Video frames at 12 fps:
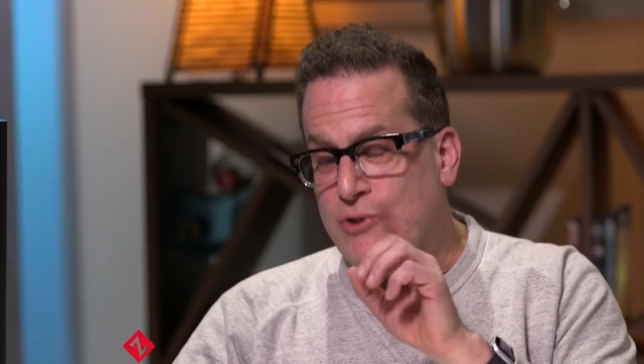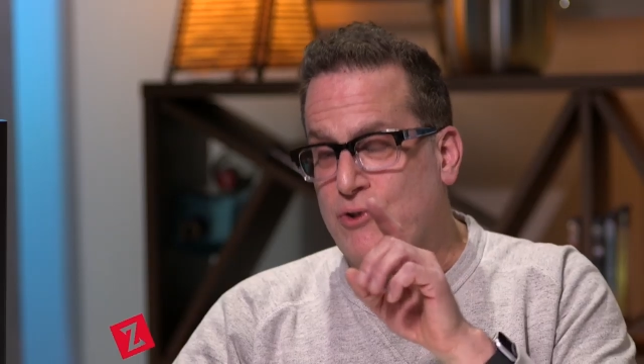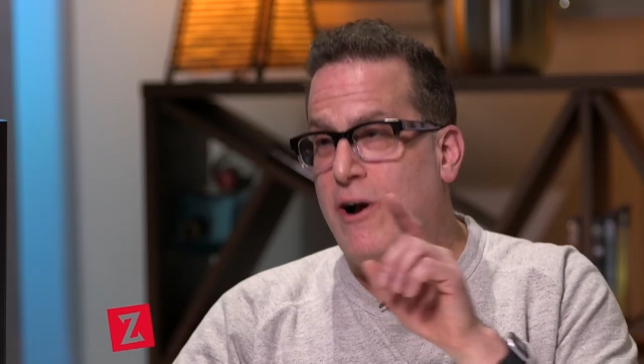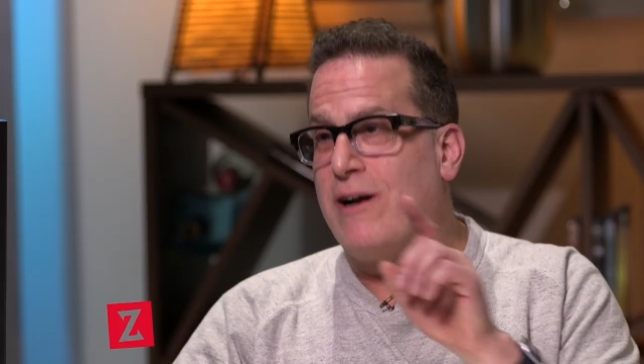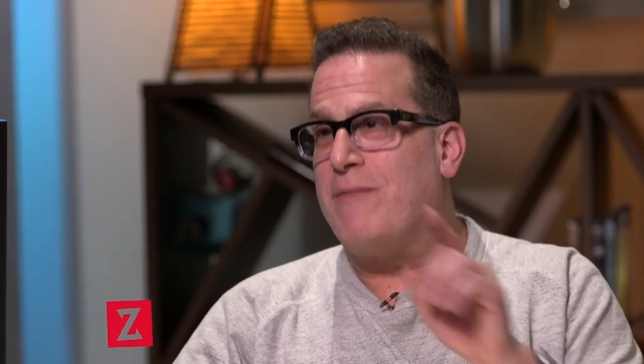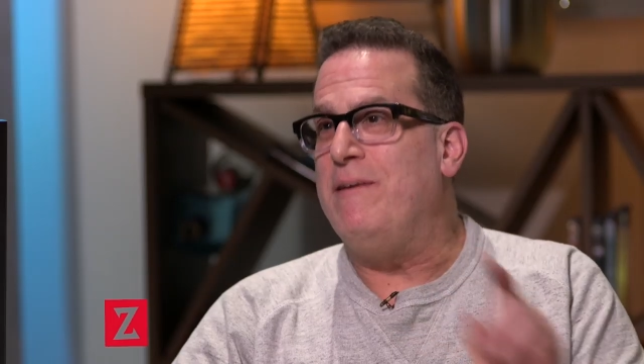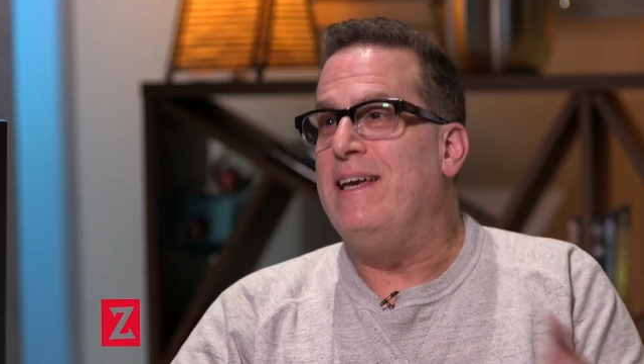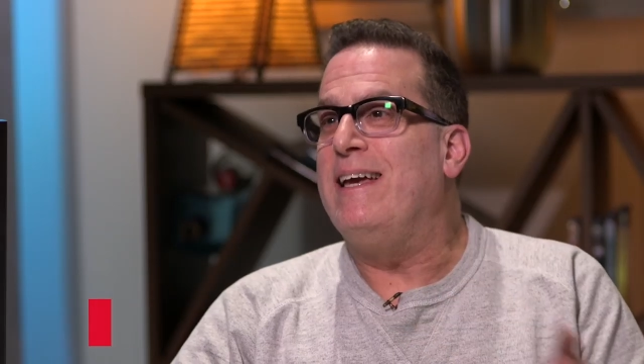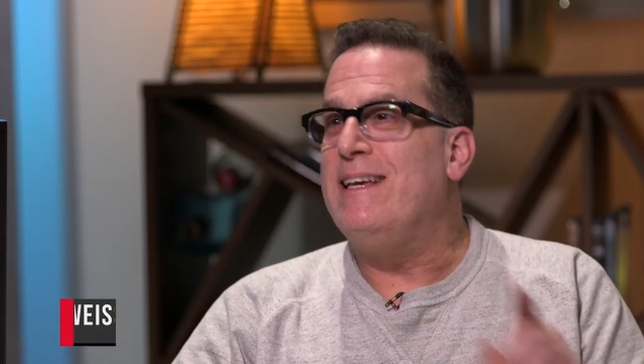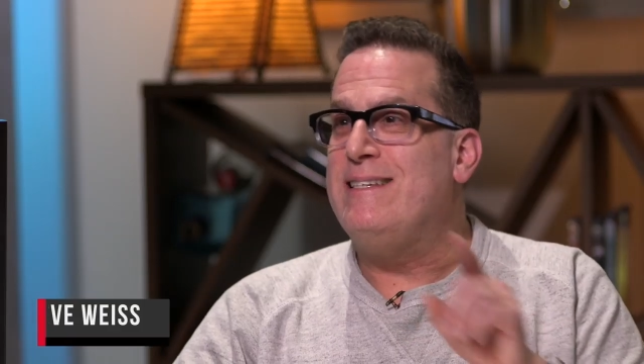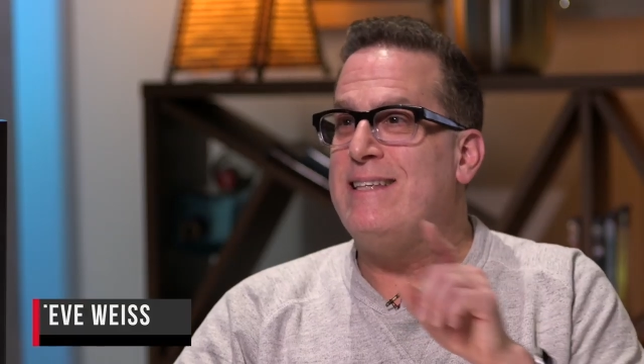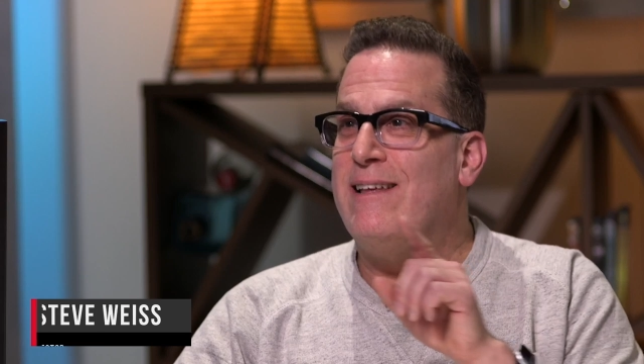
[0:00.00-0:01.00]
struck me
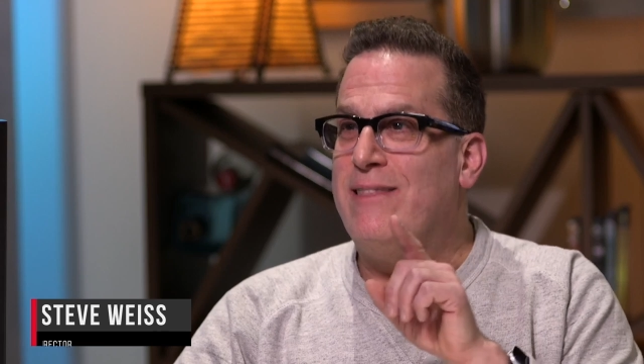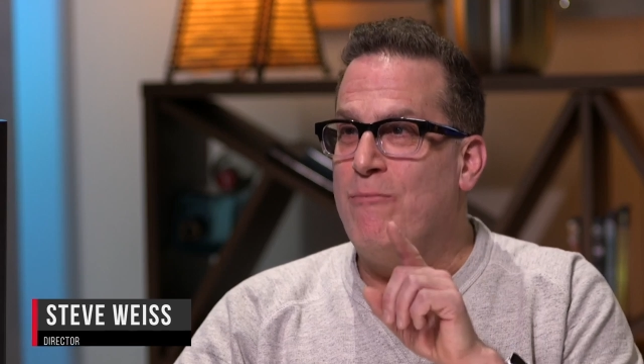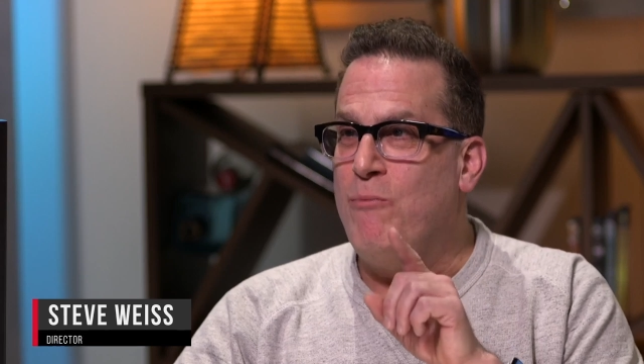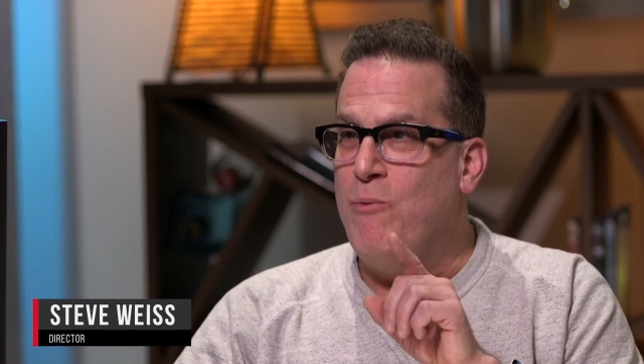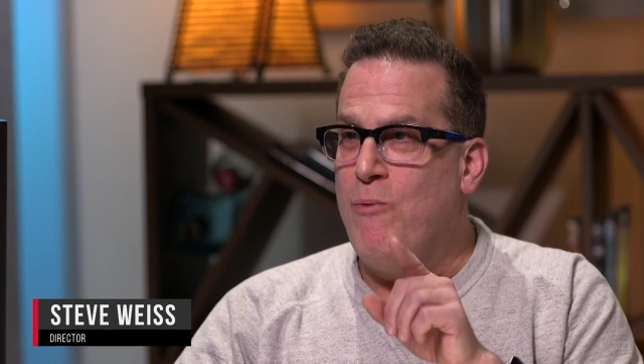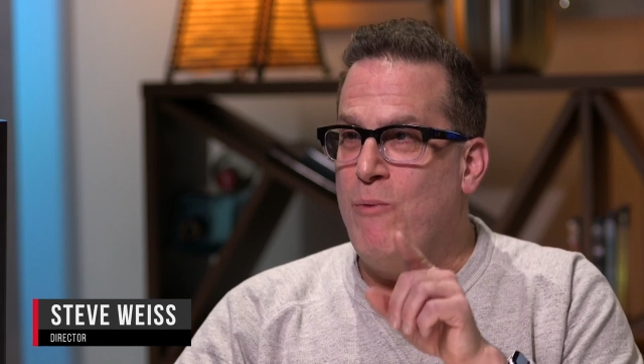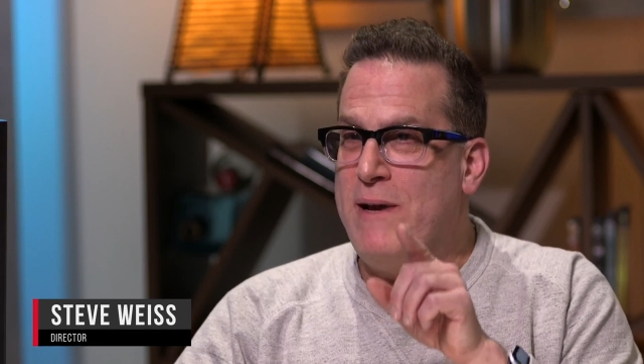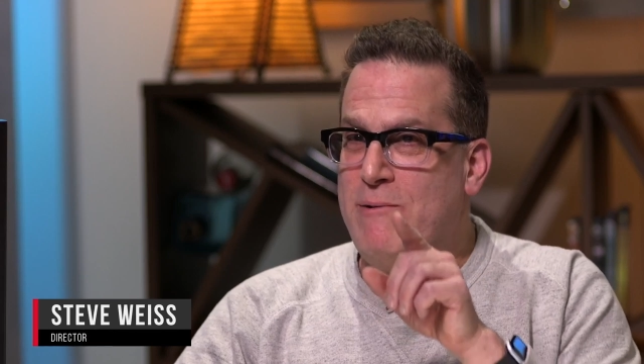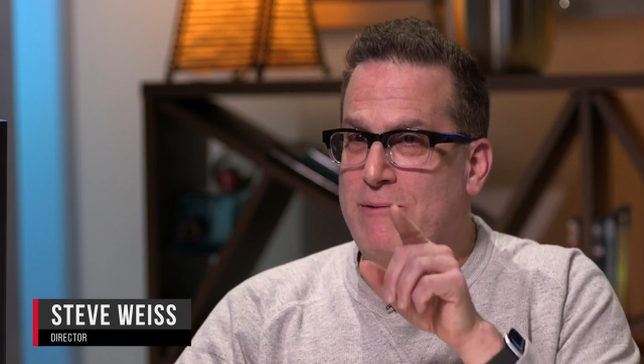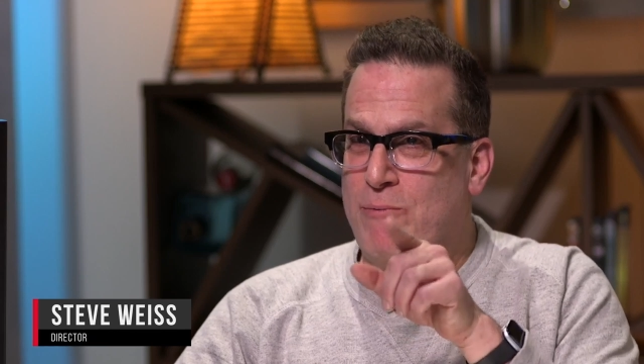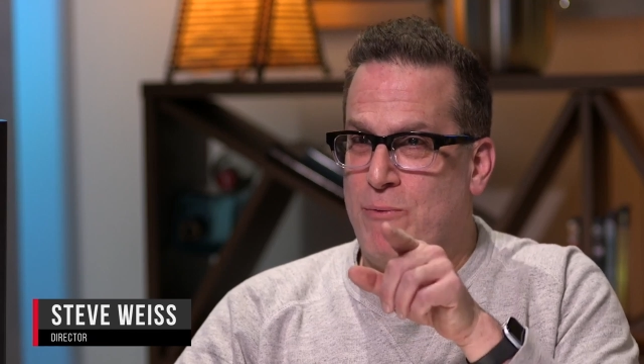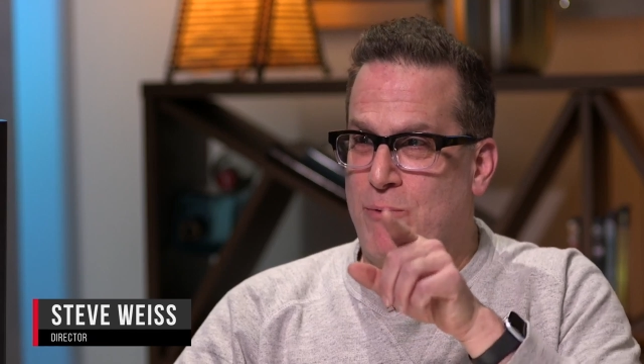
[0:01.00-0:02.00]
is that
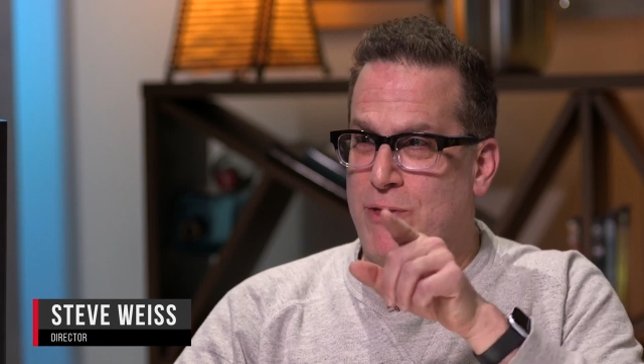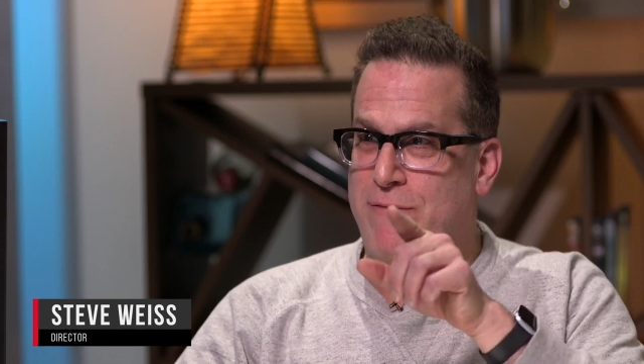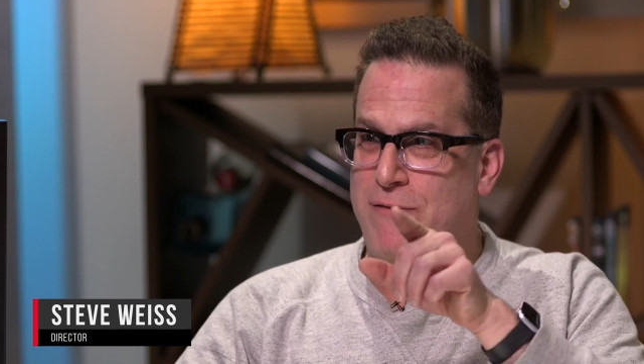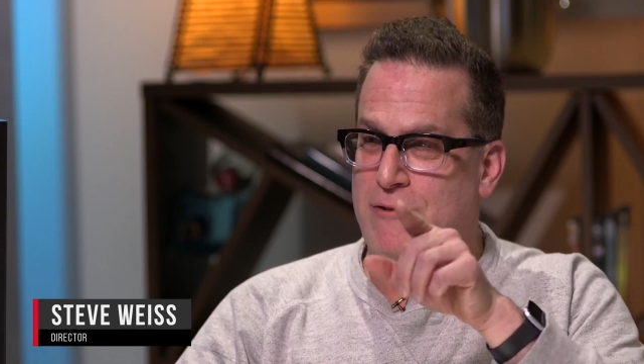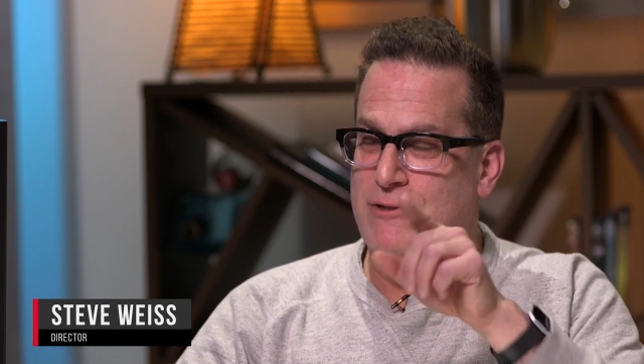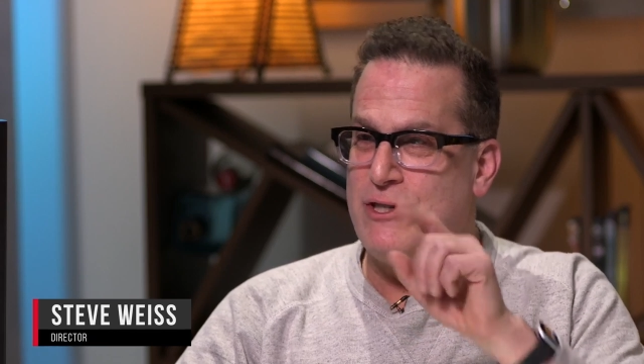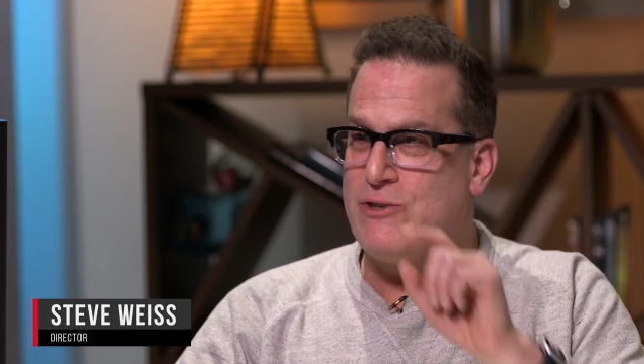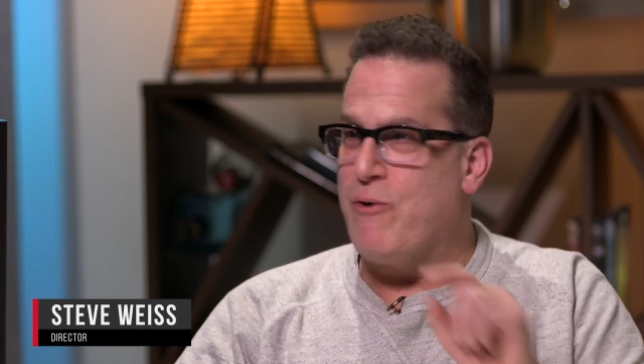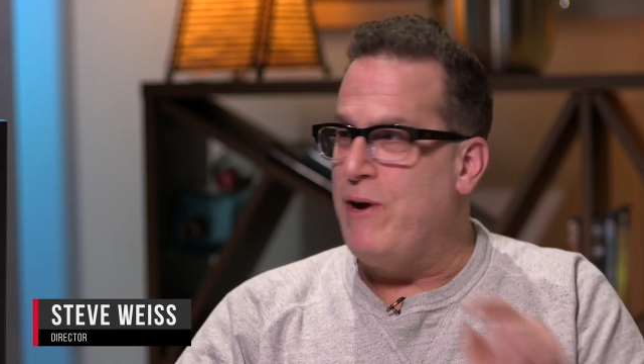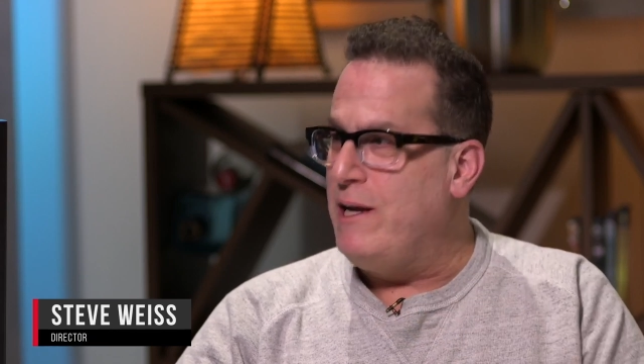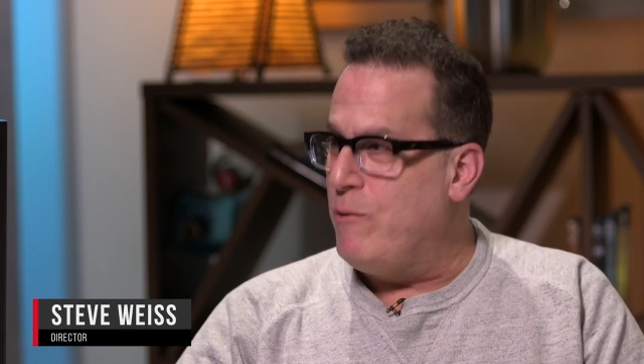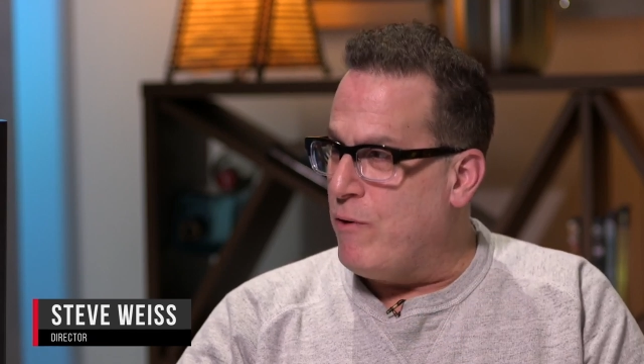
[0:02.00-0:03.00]
the first
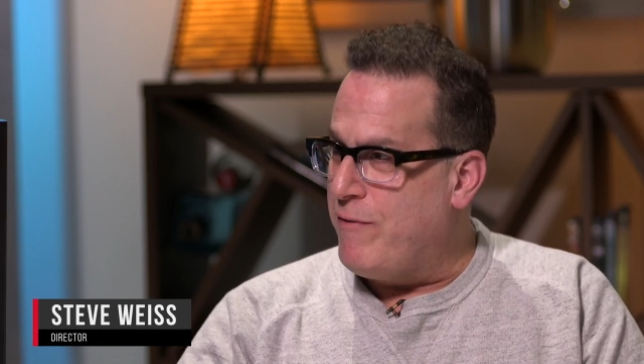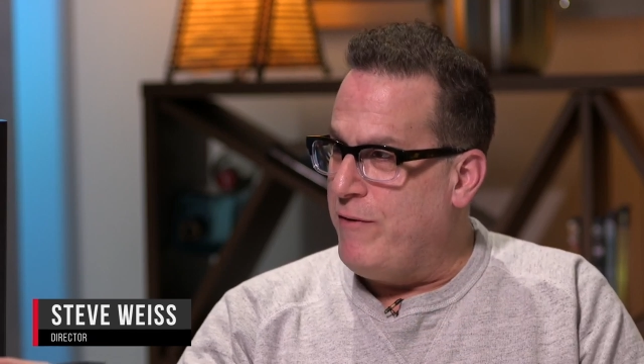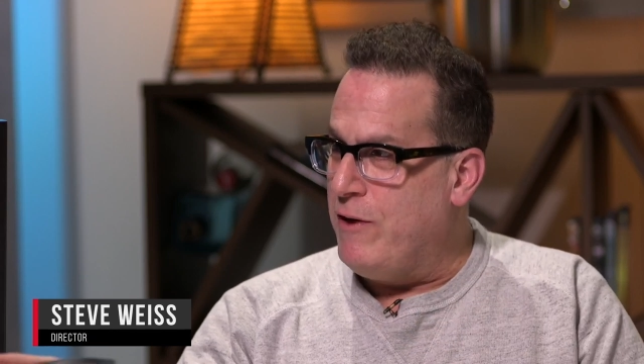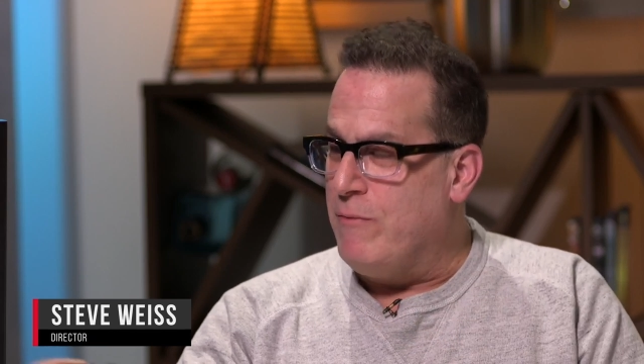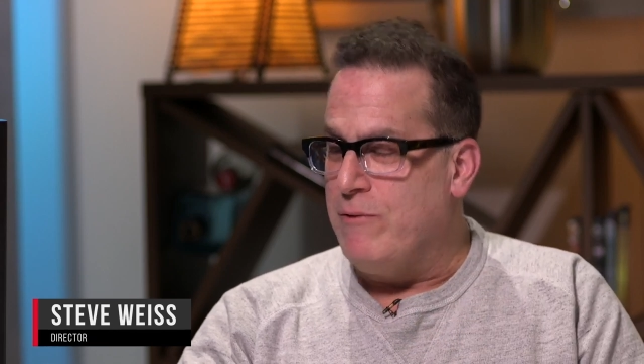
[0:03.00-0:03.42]
screening where film